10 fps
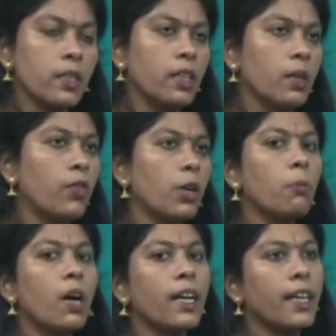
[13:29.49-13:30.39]
for
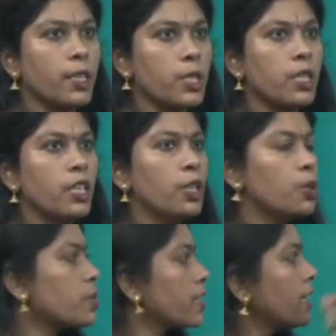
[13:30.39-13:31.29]
market
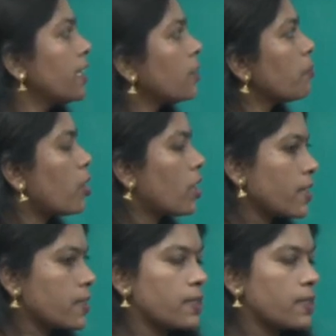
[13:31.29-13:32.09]
to sell their products.